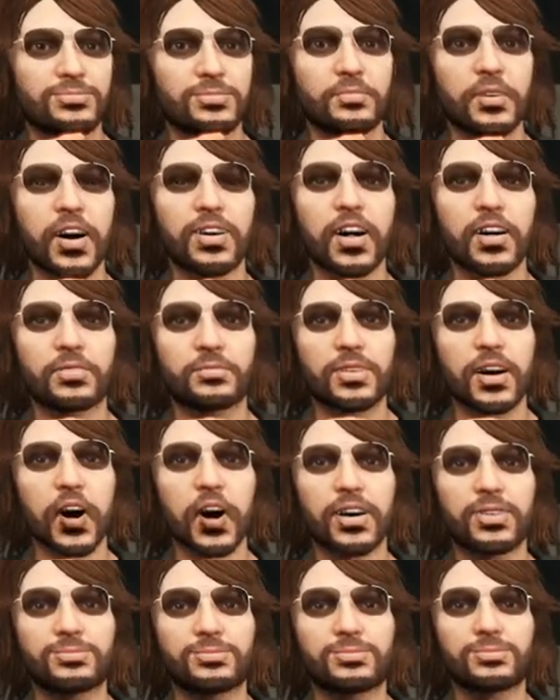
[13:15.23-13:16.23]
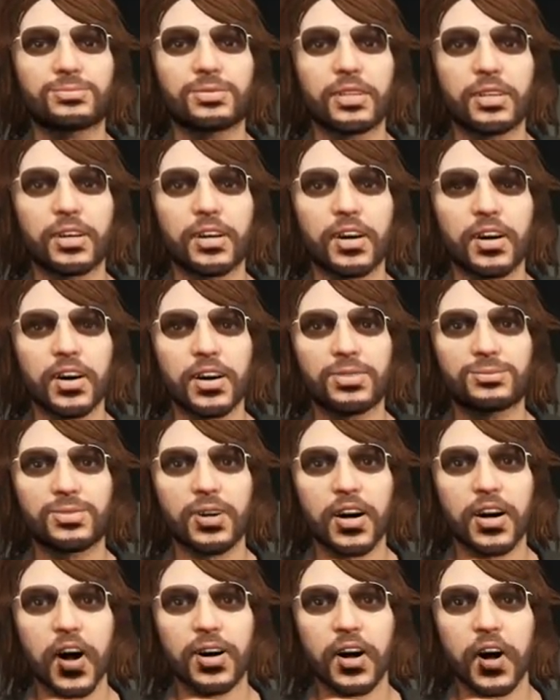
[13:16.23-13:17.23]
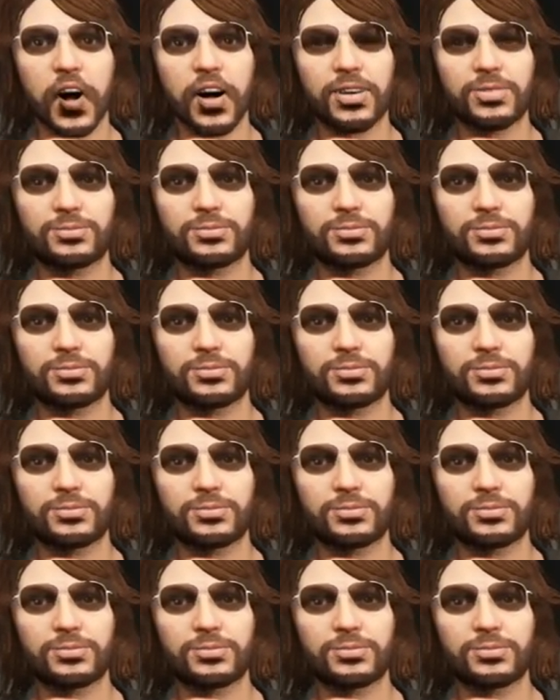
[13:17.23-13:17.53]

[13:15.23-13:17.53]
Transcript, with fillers: I think it's going to be a losing proposition.